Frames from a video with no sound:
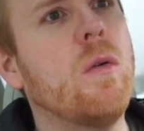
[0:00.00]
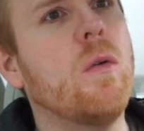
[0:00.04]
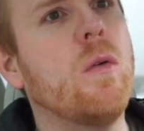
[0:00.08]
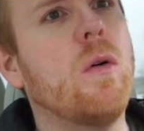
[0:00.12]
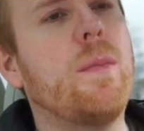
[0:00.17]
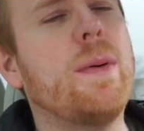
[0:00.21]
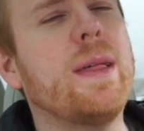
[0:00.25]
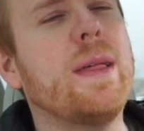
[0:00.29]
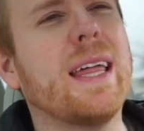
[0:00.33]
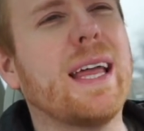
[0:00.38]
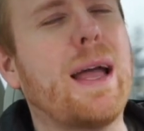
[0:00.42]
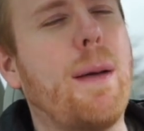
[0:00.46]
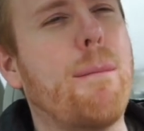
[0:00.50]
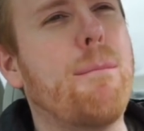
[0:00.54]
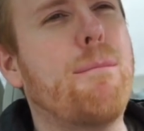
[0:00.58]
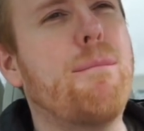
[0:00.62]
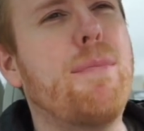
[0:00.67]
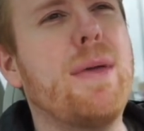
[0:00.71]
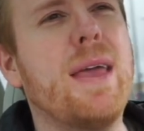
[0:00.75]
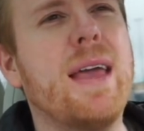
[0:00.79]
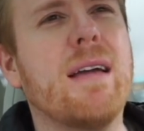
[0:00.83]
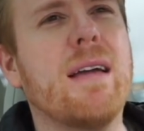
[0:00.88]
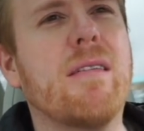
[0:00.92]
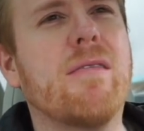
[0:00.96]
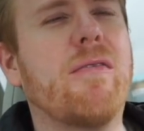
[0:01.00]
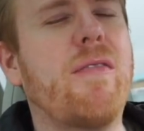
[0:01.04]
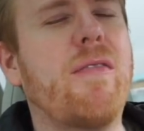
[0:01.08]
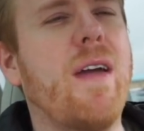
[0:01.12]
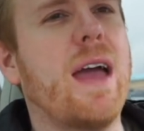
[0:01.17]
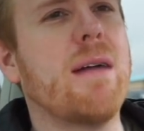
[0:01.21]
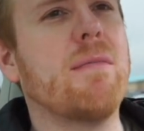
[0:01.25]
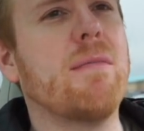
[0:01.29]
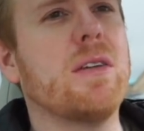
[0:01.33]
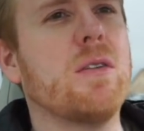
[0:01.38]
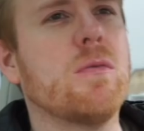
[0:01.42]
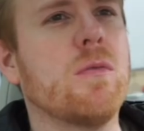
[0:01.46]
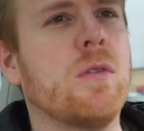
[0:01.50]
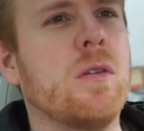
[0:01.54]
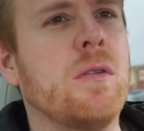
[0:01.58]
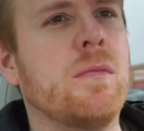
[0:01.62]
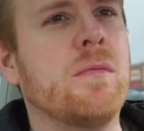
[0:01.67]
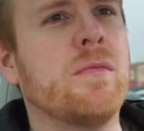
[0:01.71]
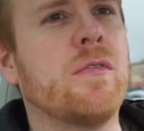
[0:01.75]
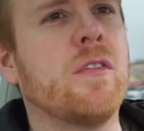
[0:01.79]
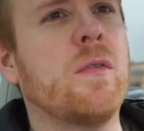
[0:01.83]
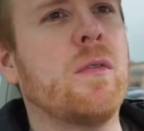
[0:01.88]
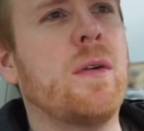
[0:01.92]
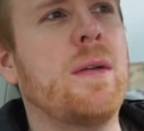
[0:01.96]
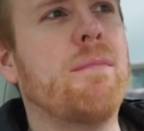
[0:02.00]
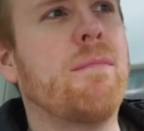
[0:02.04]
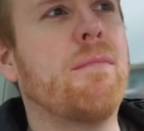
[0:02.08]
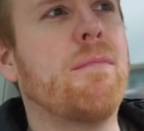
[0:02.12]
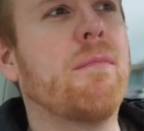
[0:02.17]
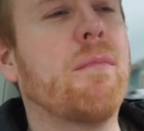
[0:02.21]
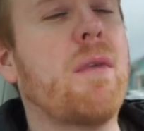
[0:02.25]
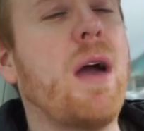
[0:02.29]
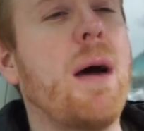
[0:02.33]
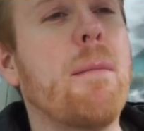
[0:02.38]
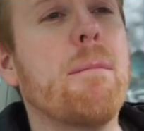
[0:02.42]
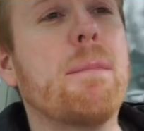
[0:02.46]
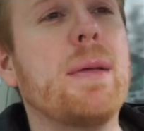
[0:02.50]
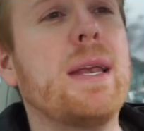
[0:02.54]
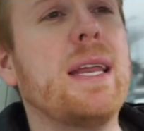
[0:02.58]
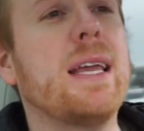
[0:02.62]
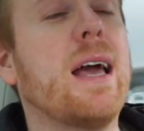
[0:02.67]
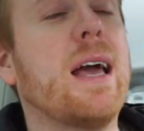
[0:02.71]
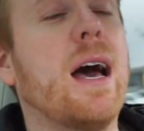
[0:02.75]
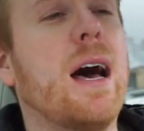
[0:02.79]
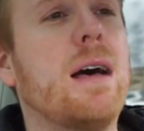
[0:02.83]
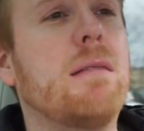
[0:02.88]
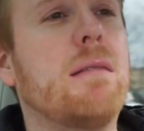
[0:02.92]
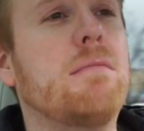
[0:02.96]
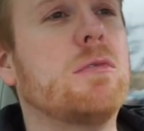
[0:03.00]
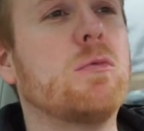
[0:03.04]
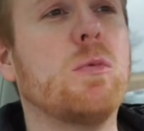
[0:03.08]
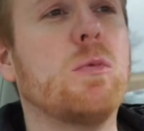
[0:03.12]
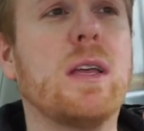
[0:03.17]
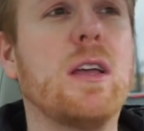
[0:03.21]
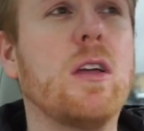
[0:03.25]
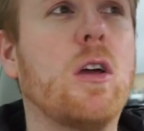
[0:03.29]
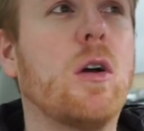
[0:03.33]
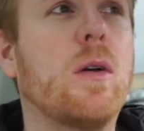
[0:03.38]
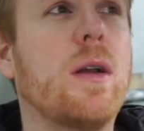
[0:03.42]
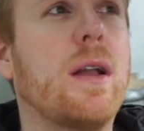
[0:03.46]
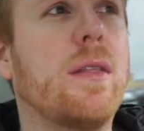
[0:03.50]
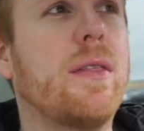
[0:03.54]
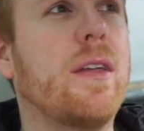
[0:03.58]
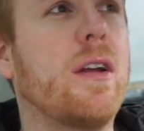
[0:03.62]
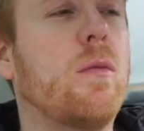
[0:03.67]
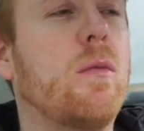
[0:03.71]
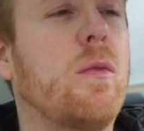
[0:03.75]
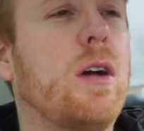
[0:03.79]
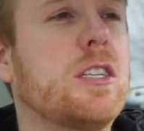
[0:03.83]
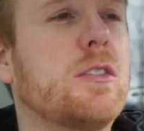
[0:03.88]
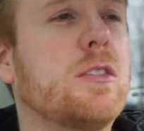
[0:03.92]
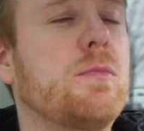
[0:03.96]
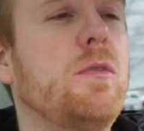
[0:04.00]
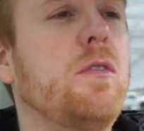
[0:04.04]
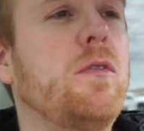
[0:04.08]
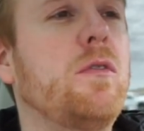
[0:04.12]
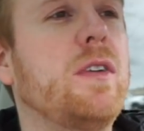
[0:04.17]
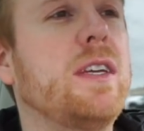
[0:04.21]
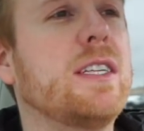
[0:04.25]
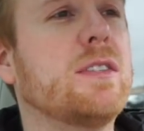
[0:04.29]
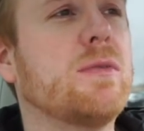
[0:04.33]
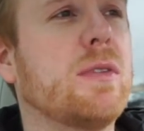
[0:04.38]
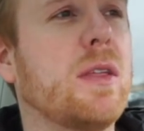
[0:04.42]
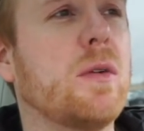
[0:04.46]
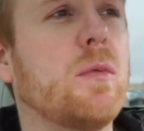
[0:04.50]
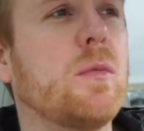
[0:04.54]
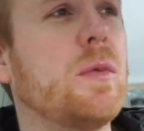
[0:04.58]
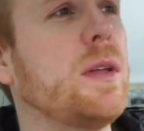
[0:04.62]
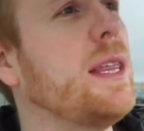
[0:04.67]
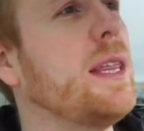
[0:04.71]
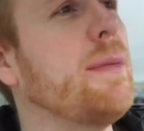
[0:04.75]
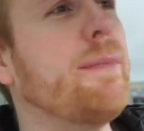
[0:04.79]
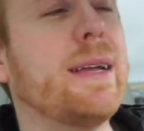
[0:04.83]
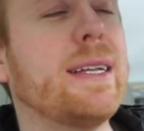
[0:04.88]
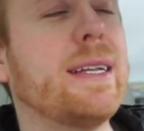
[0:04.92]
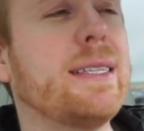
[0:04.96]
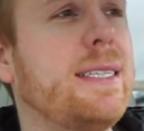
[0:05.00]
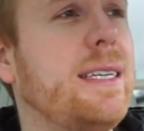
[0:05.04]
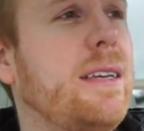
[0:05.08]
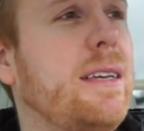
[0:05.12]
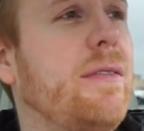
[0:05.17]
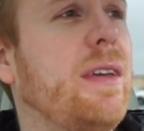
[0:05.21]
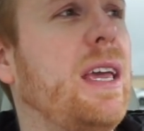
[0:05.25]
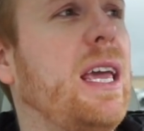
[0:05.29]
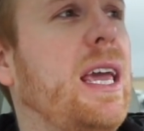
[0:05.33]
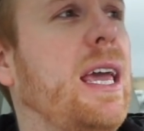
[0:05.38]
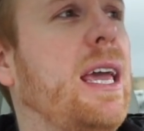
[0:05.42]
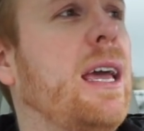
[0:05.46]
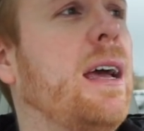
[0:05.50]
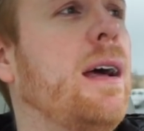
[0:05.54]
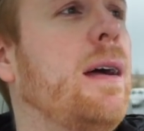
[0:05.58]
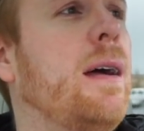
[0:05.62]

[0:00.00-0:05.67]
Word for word: will be like a big family room for when company comes, we can go down there and watch movies with a really big TV.